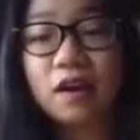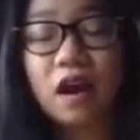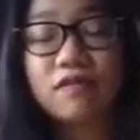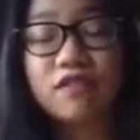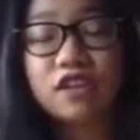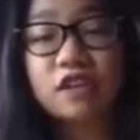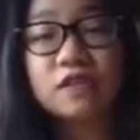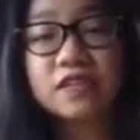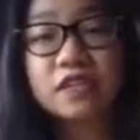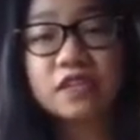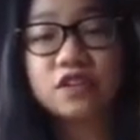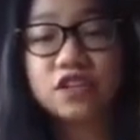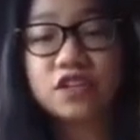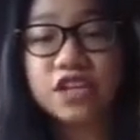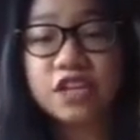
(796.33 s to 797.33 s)
are often used
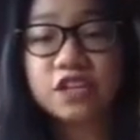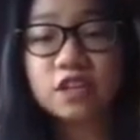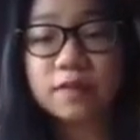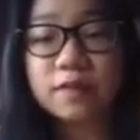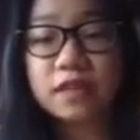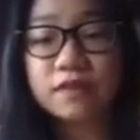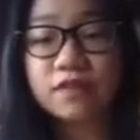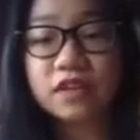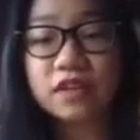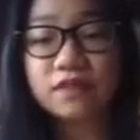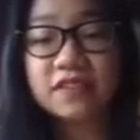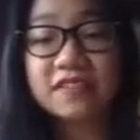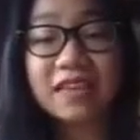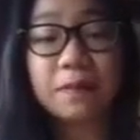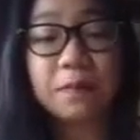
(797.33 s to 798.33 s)
interchangeably for
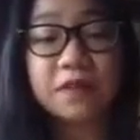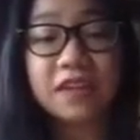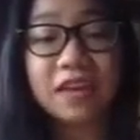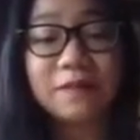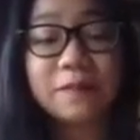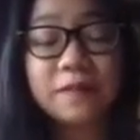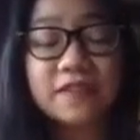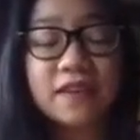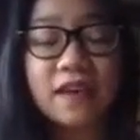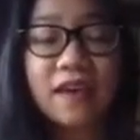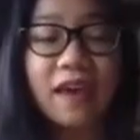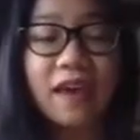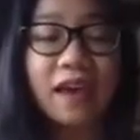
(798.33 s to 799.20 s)
different sample types,